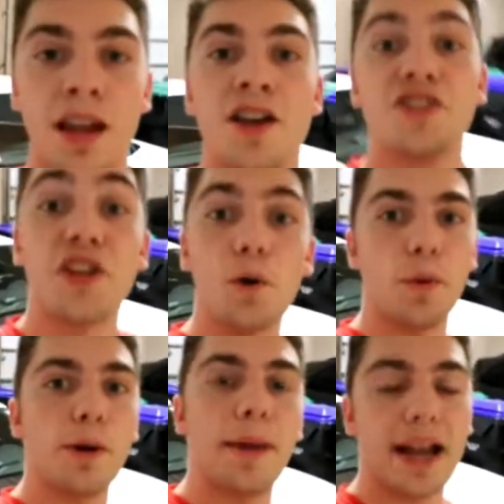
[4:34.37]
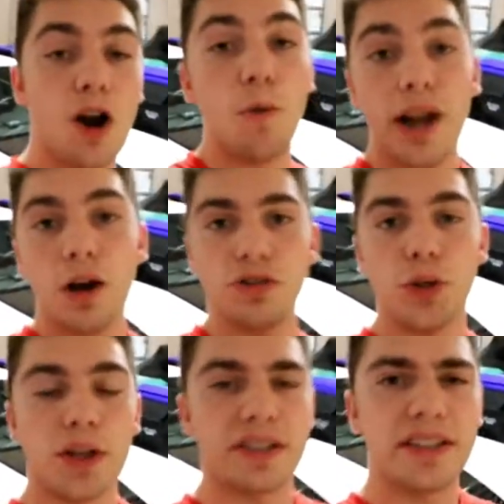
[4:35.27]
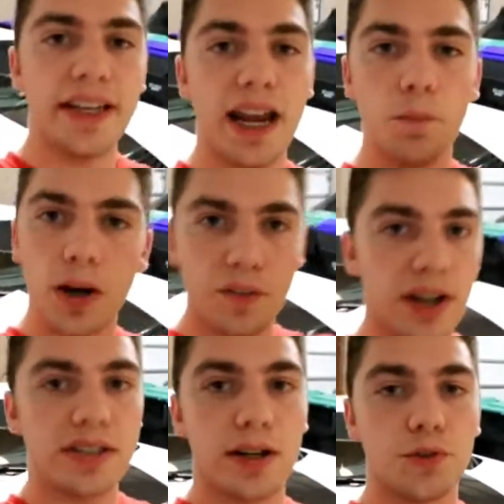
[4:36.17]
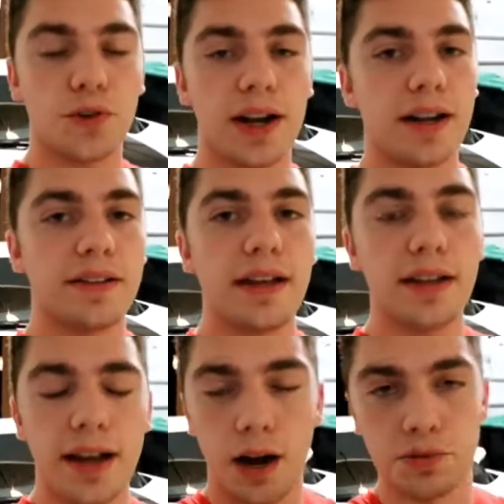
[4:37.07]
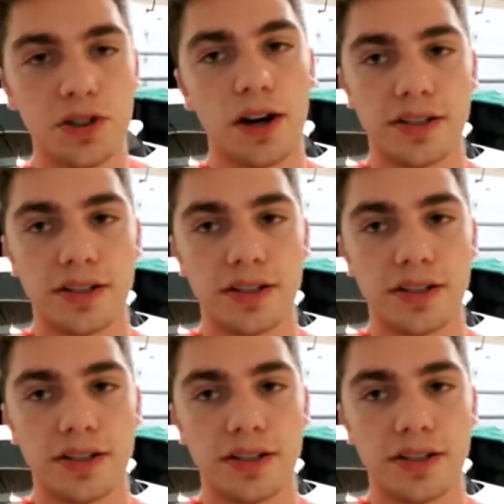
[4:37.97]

So we are back home now, as you can see, and whenever I said I was running out of daylight, I was not